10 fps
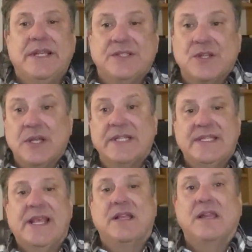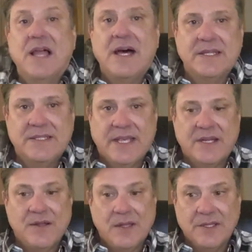It's going to take a lot of
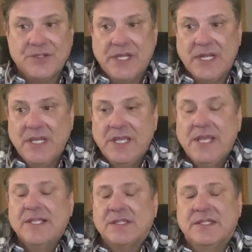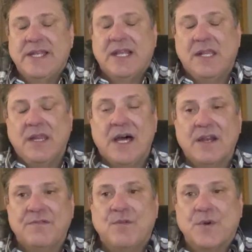technology. It's going to take a
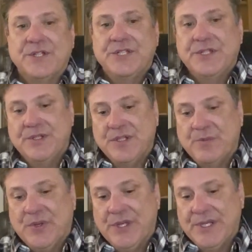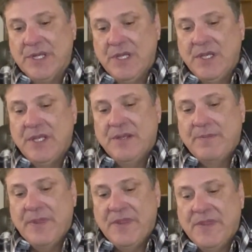lot of fortitude to put
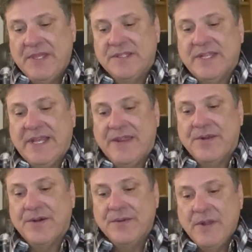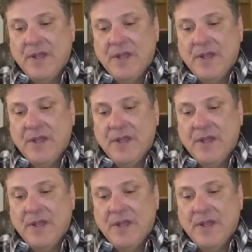things together,